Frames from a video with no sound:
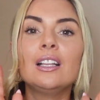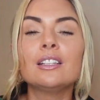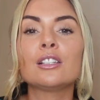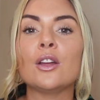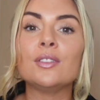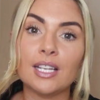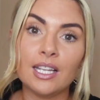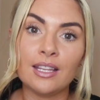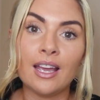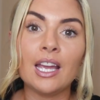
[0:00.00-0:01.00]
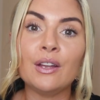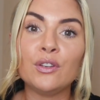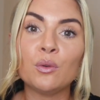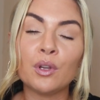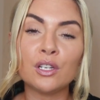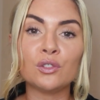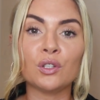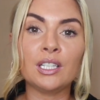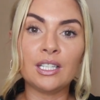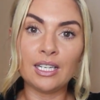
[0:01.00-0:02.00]
There's loads in there. If you want to
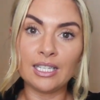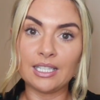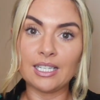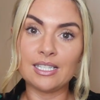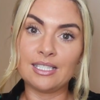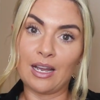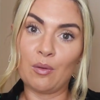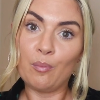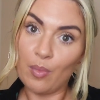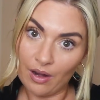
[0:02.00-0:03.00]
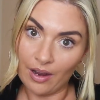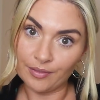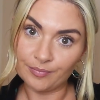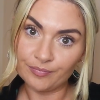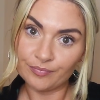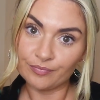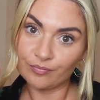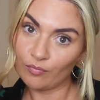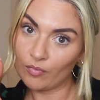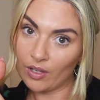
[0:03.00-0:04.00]
join, the link is down below.
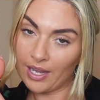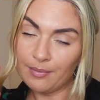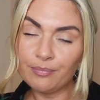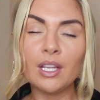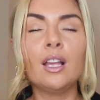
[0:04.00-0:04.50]
Okay.